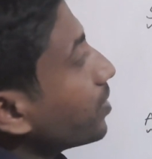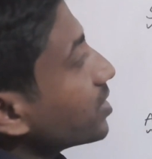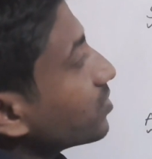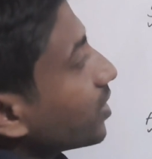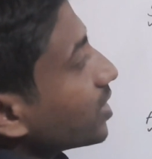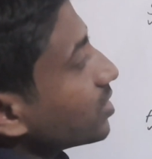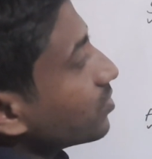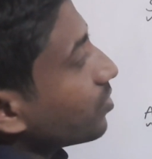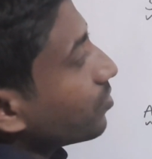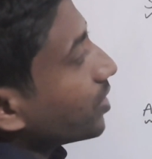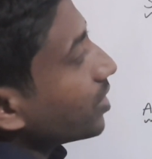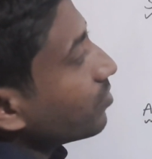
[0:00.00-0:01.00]
plus 5 is
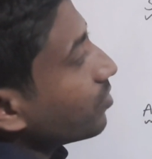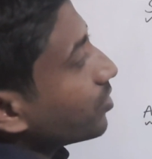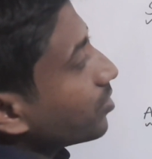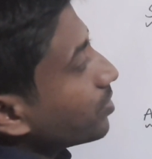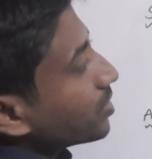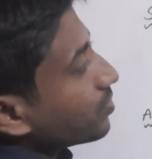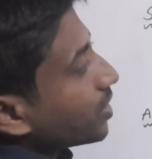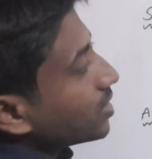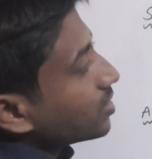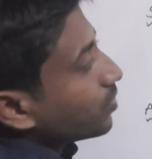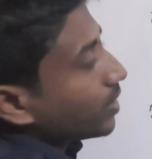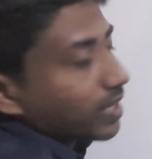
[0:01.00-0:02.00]
15, 15 plus 5
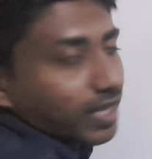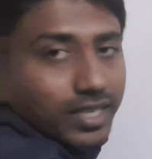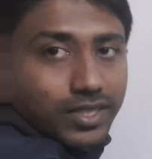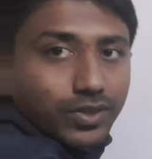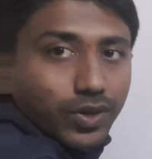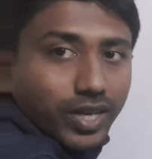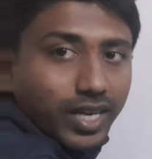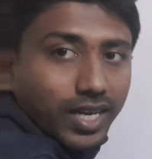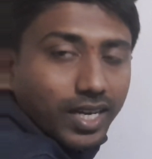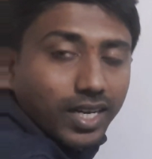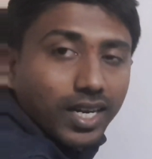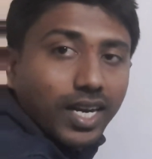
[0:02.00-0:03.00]
is 20. So
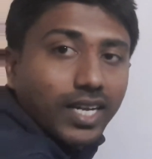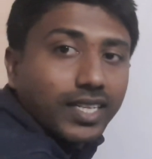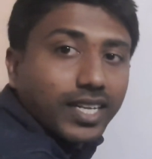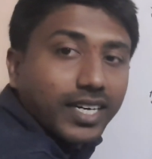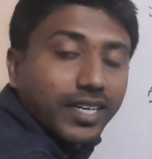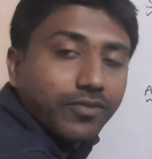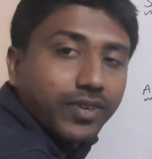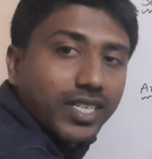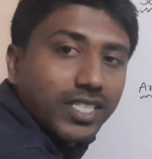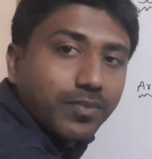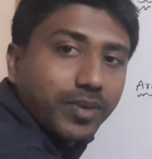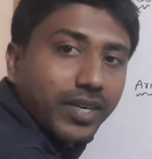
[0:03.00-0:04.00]
here the
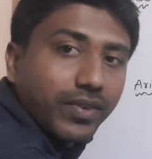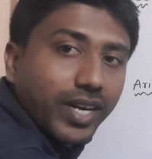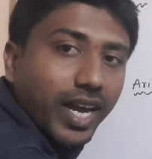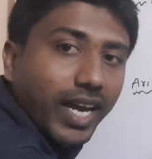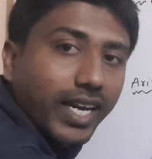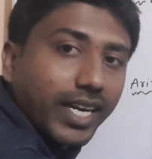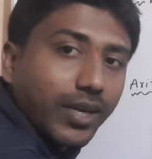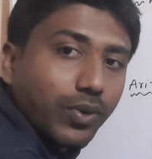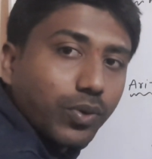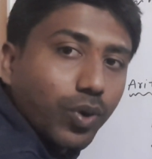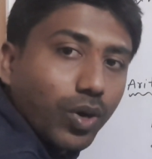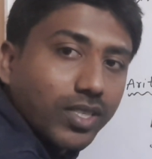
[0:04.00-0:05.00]
difference between any
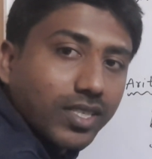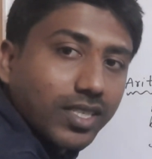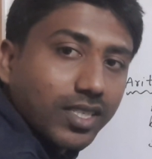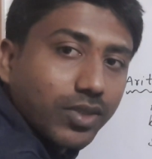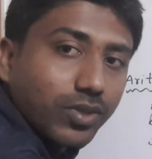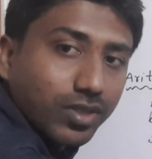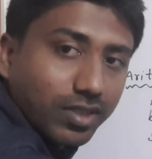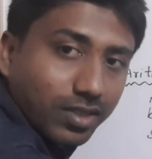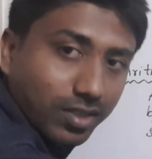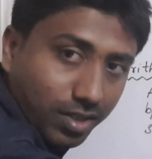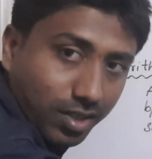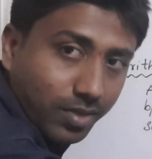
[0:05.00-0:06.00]
two consecutive
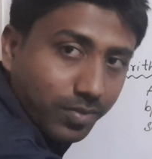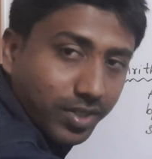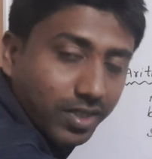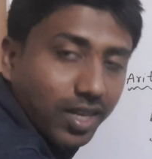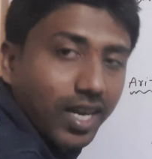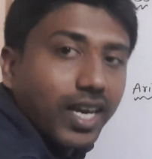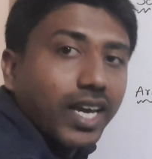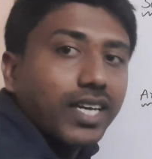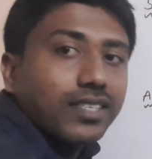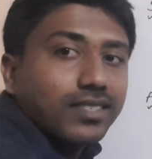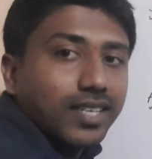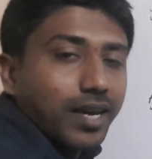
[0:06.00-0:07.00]
terms
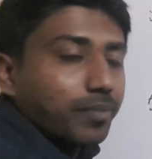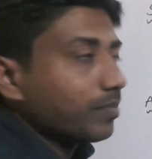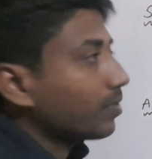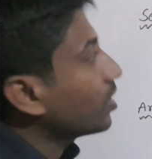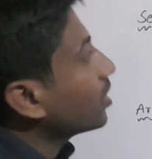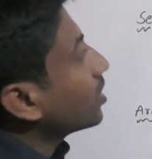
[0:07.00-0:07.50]
is same.